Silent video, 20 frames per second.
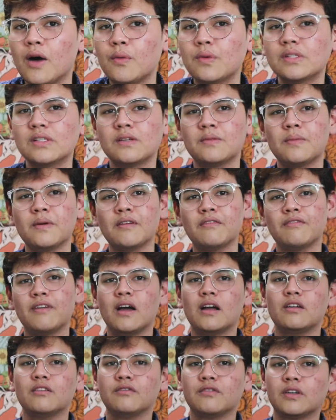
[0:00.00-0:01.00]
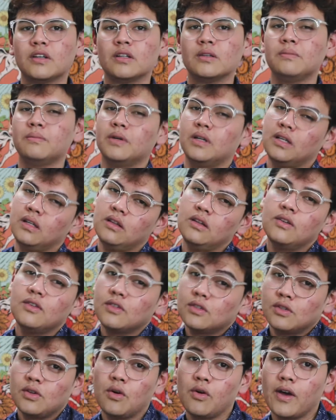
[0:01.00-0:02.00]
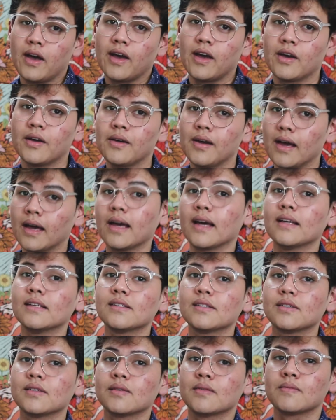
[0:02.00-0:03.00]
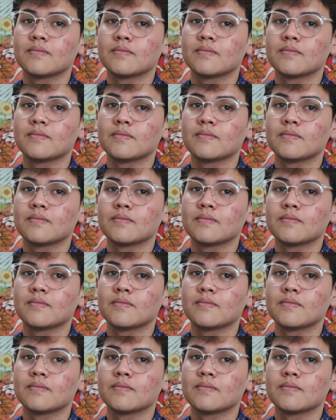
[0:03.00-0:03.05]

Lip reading: wasn't a big fan of it, but it looks okay, I guess.